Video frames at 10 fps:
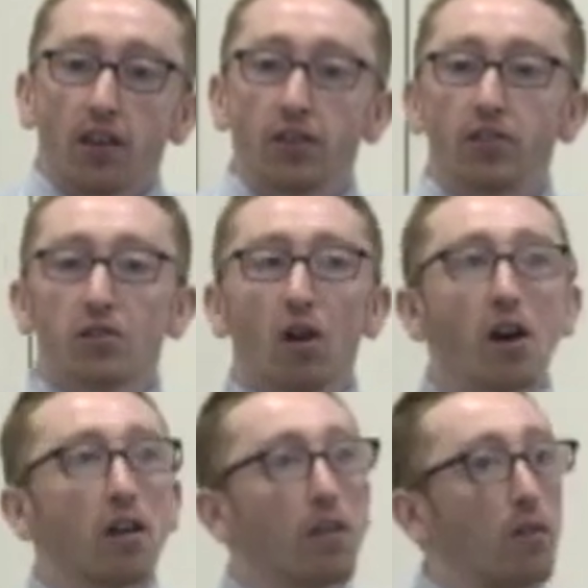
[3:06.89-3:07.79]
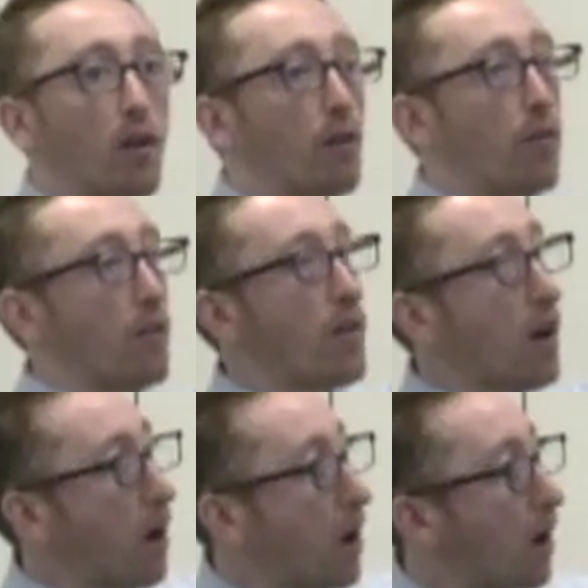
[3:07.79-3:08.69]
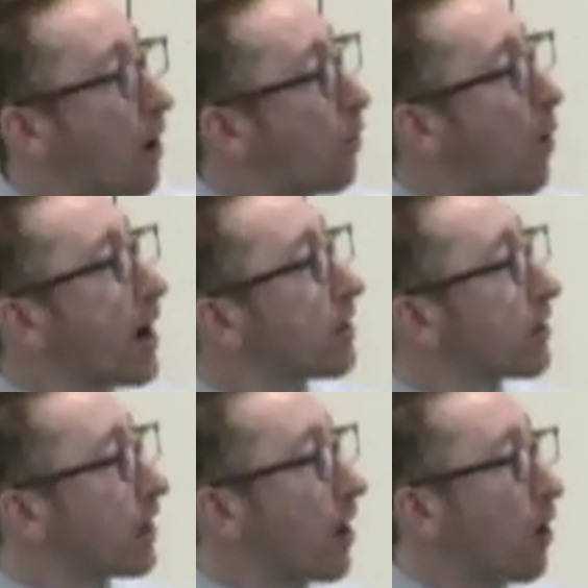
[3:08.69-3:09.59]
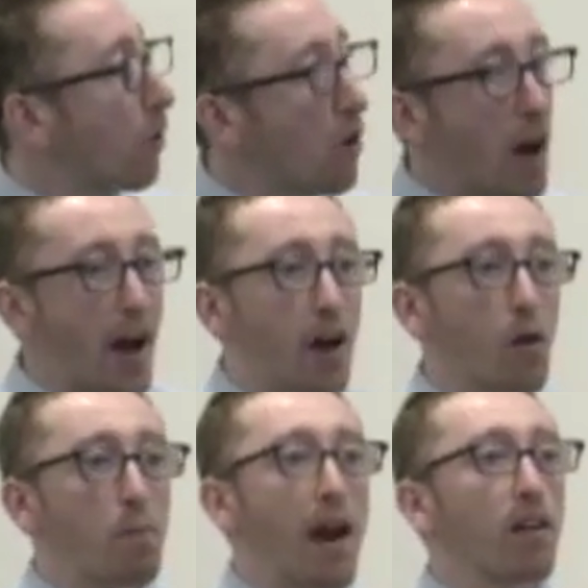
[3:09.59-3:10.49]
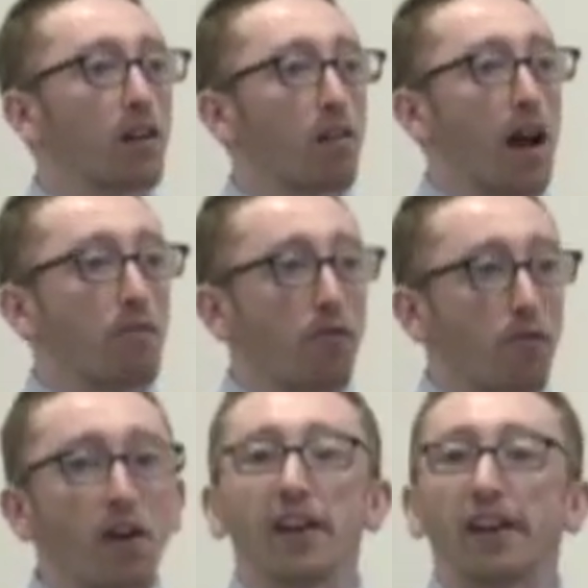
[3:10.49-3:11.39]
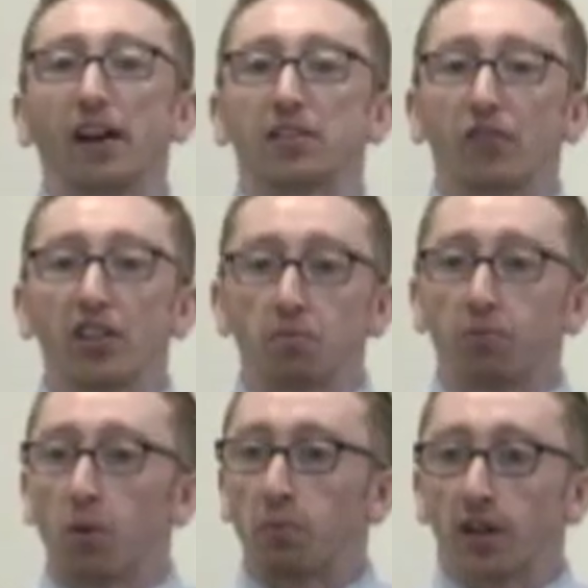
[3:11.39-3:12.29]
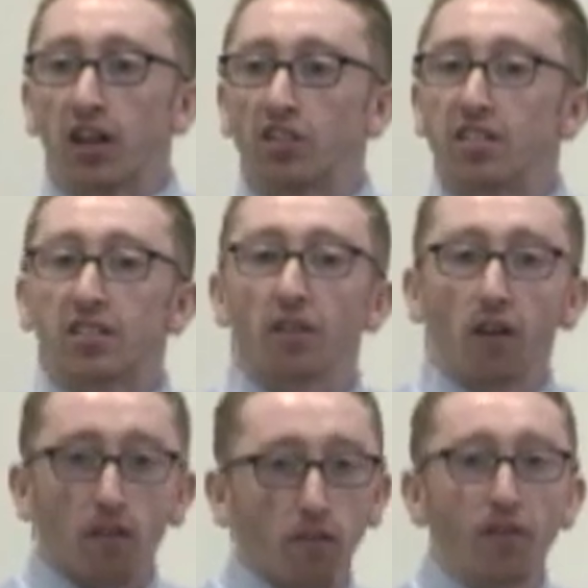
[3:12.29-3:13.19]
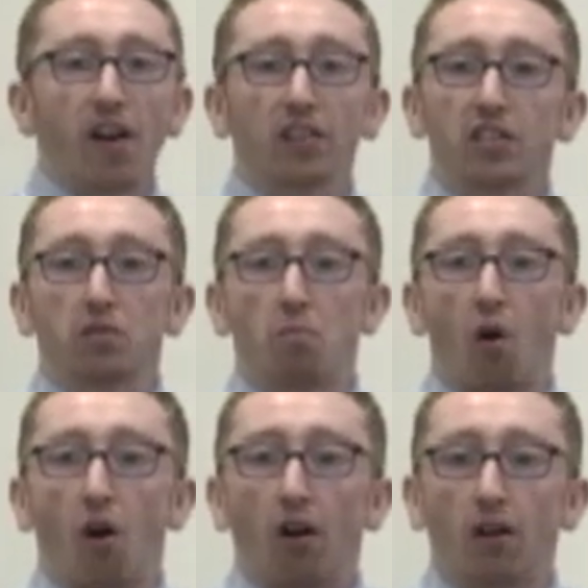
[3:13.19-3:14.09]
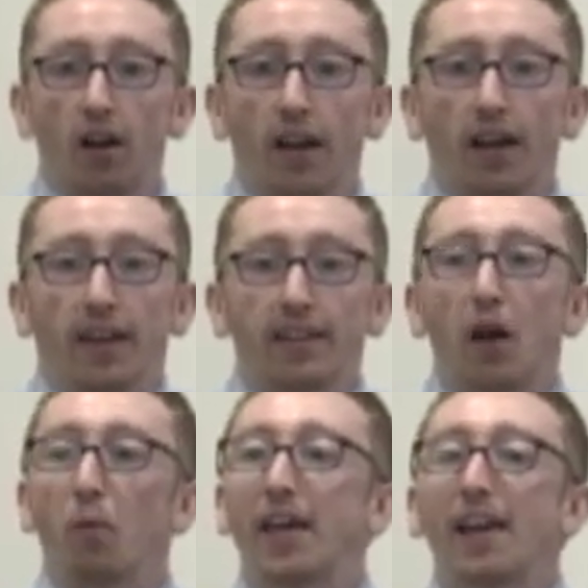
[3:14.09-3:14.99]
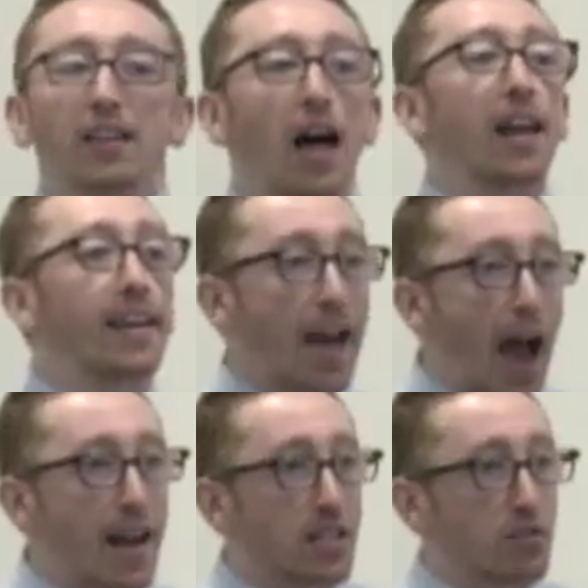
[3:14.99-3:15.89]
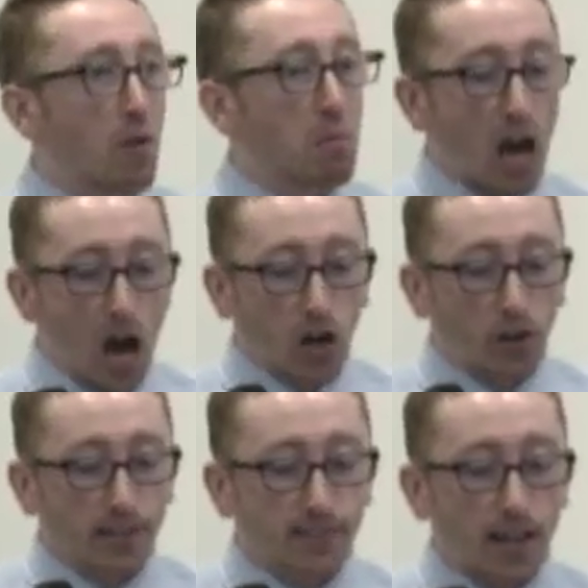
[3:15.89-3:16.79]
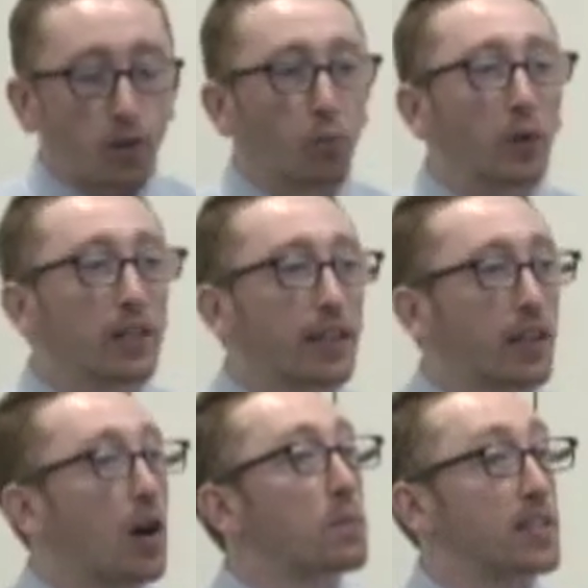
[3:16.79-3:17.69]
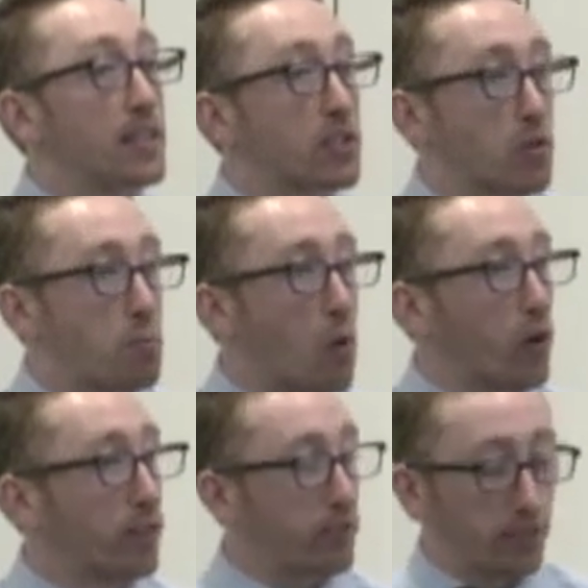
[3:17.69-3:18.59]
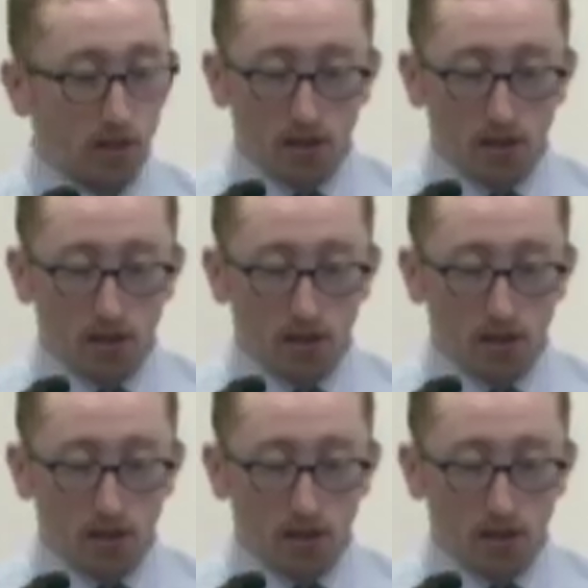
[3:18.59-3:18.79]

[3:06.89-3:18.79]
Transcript: You saw a while ago, our paragraph funding us for each appropriation is fairly small, yet we get a lot of guidance from Congress, and it really comes in these reports.